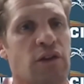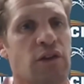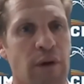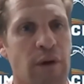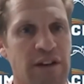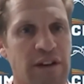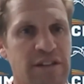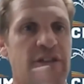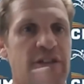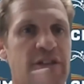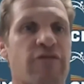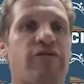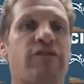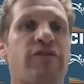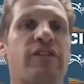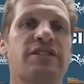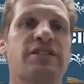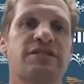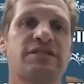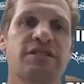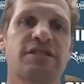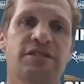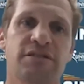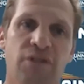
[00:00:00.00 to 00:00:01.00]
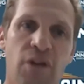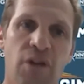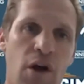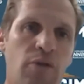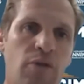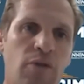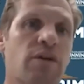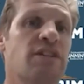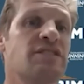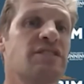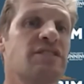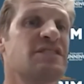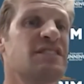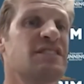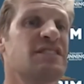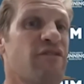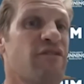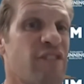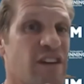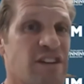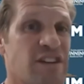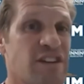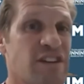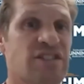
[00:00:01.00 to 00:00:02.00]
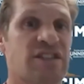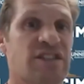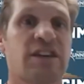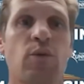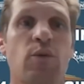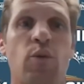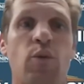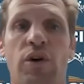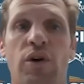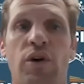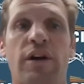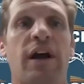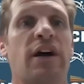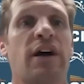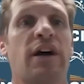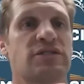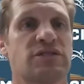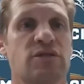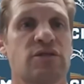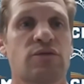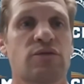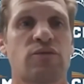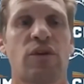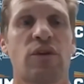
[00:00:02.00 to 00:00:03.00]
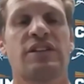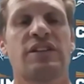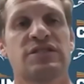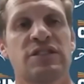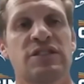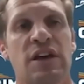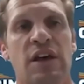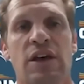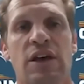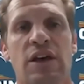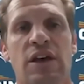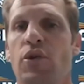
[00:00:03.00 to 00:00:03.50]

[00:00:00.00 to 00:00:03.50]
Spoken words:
as they finish these long runs, as they finish key workouts and runs,